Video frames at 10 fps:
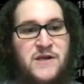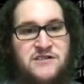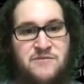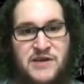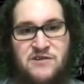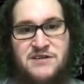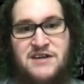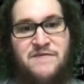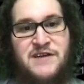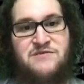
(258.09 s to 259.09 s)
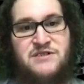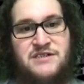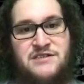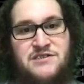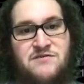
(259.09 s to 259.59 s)
So Bitcoin definitely has
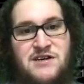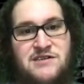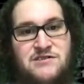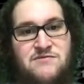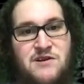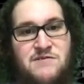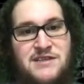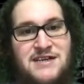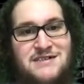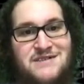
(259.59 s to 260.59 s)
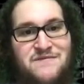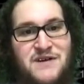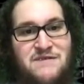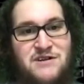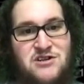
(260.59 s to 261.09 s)
resistance around
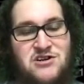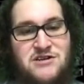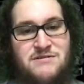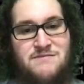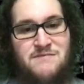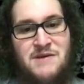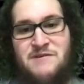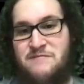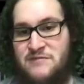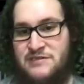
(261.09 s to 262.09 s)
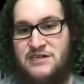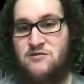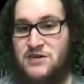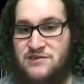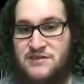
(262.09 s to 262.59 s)
21,500, maybe we'll say
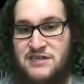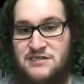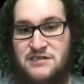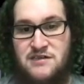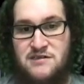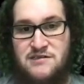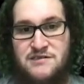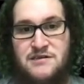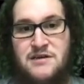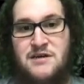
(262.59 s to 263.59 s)
$22,000.